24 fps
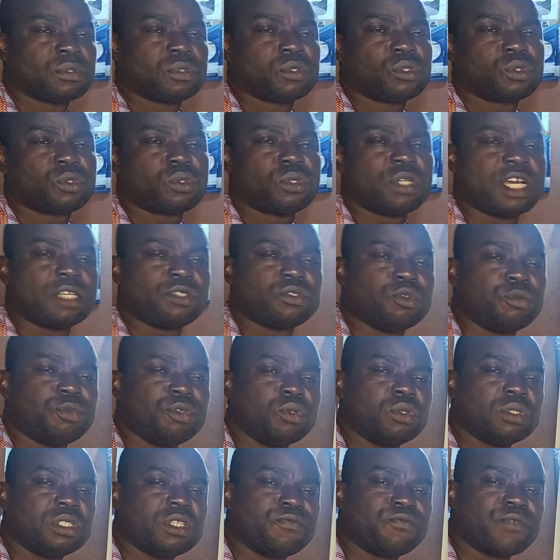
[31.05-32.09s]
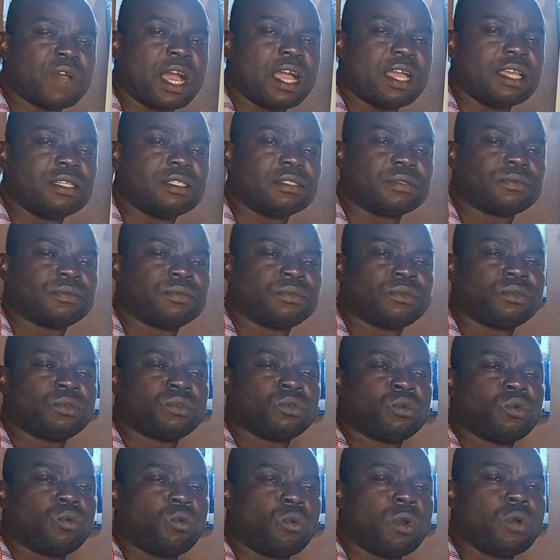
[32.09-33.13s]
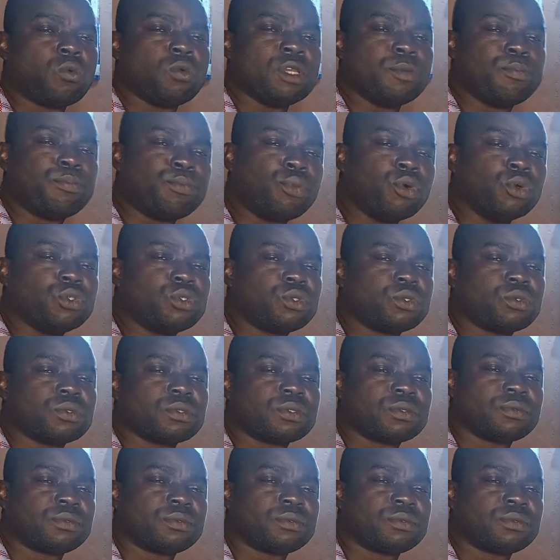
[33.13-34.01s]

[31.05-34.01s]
so that you'll be notified when we post